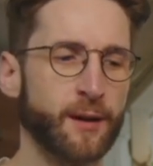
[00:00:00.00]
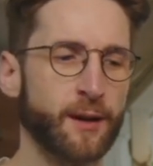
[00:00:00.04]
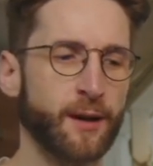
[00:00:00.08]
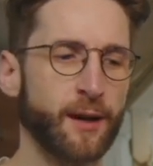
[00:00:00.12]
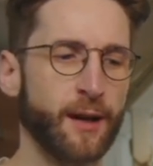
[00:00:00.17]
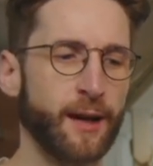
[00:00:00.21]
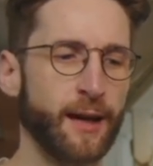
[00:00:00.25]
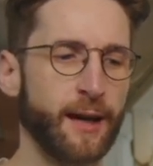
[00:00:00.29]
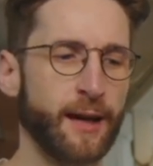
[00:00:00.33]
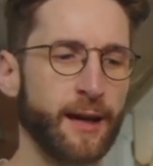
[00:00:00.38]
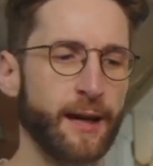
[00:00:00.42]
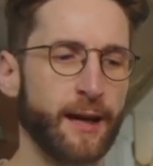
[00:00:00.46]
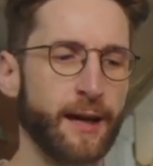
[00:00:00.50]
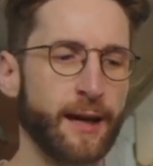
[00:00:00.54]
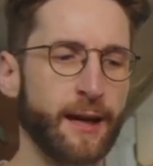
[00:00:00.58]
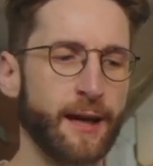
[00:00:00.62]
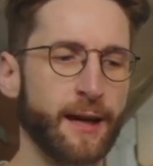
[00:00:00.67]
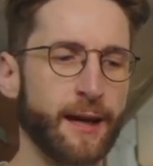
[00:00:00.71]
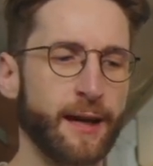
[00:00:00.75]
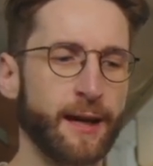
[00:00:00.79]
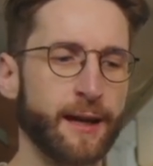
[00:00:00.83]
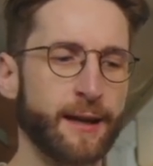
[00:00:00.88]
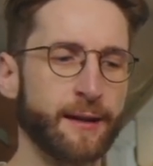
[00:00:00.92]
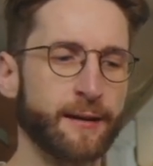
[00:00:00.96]

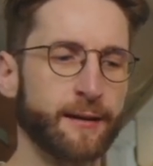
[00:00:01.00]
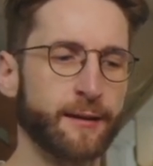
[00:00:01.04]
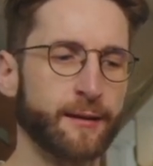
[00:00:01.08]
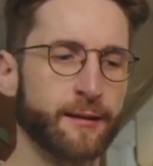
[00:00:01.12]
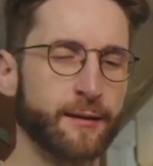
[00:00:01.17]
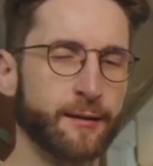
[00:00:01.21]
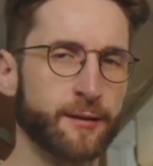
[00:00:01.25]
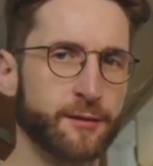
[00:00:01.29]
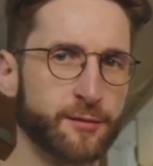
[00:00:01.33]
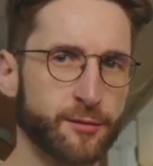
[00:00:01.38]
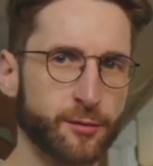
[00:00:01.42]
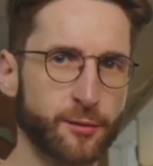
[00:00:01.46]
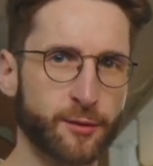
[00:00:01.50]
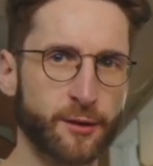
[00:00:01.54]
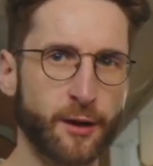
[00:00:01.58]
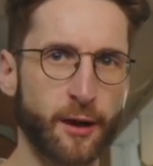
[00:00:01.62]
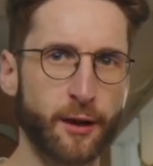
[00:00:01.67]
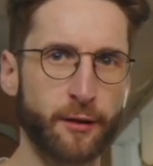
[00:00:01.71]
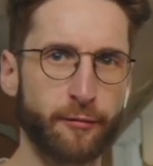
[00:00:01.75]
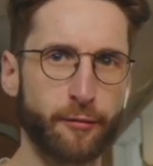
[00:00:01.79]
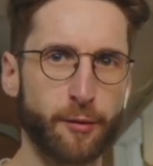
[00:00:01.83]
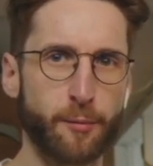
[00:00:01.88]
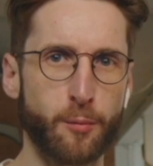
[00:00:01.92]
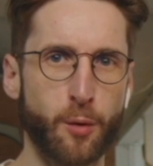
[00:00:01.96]
And this was kind
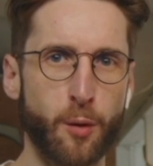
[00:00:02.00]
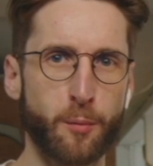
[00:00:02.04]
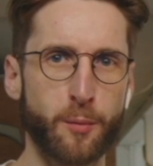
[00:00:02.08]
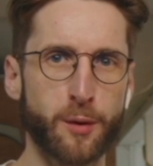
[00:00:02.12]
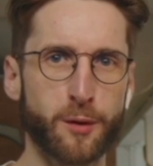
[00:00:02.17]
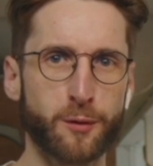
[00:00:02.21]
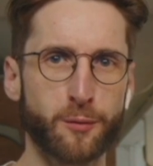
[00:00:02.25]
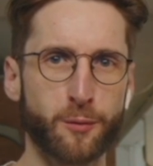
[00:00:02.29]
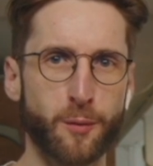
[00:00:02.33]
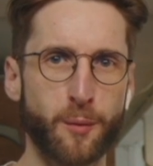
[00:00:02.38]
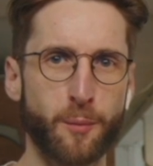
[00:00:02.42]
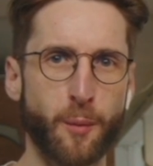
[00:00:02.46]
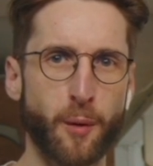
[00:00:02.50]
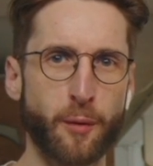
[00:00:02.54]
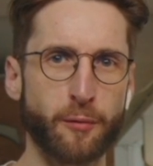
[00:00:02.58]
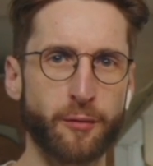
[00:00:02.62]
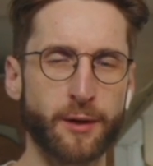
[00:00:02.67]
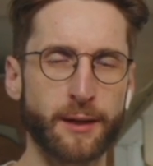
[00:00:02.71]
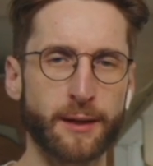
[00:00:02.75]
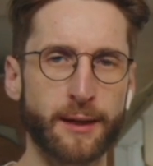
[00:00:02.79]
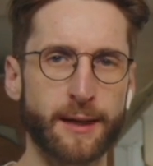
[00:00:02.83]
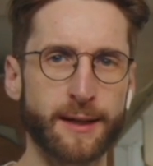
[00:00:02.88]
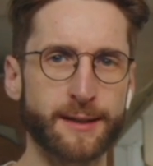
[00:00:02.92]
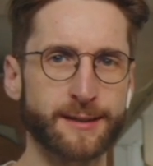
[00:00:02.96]
of a moment when we
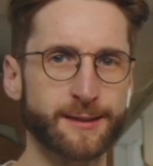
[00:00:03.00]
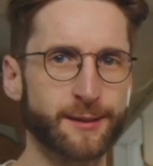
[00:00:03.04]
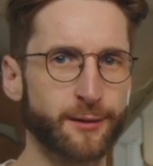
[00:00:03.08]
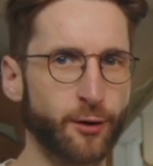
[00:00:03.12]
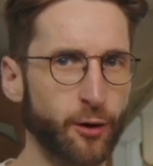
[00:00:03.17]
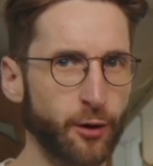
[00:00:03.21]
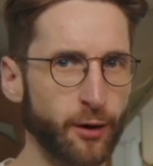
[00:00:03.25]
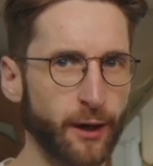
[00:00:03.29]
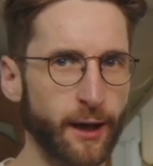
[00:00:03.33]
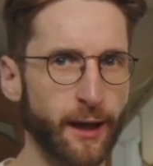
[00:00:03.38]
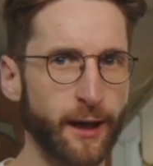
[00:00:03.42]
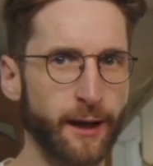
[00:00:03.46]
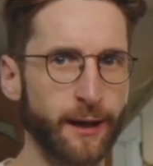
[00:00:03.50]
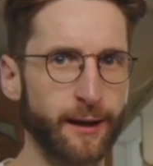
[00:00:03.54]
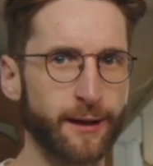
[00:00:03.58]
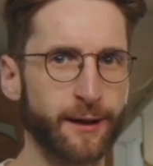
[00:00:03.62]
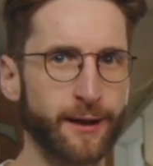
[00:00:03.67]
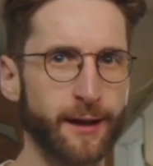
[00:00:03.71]
realized, okay,